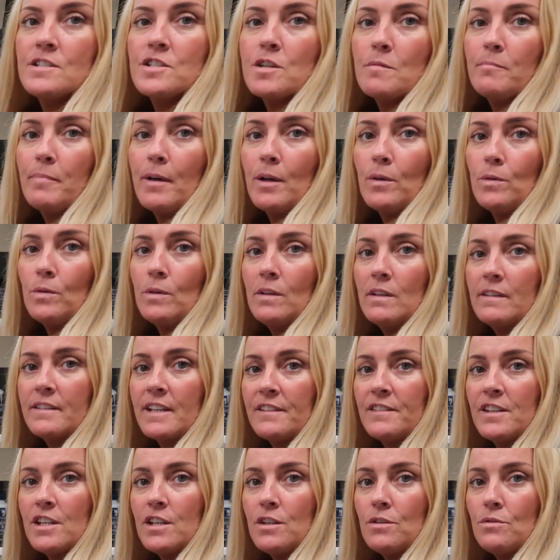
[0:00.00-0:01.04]
is the bowl
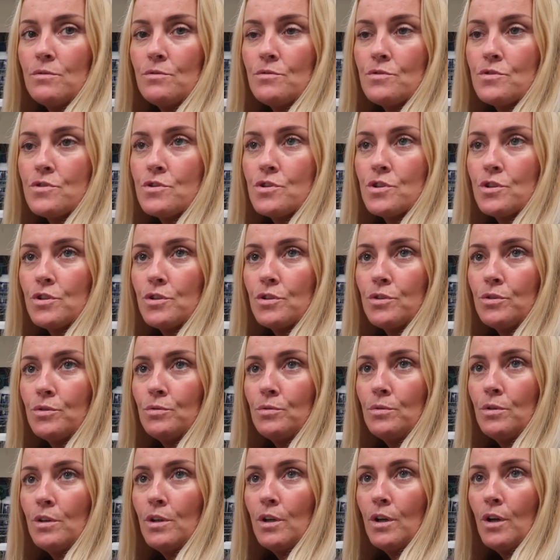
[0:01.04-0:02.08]
that they use
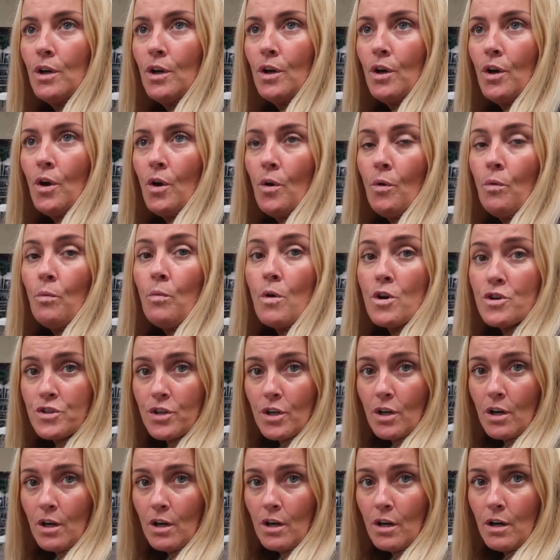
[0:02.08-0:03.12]
to wash
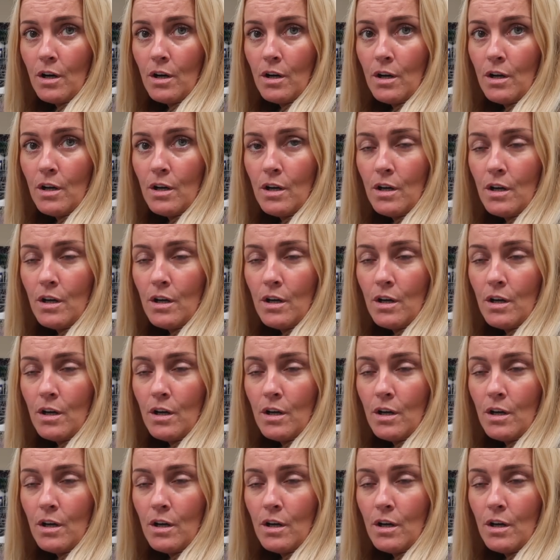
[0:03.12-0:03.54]
the car,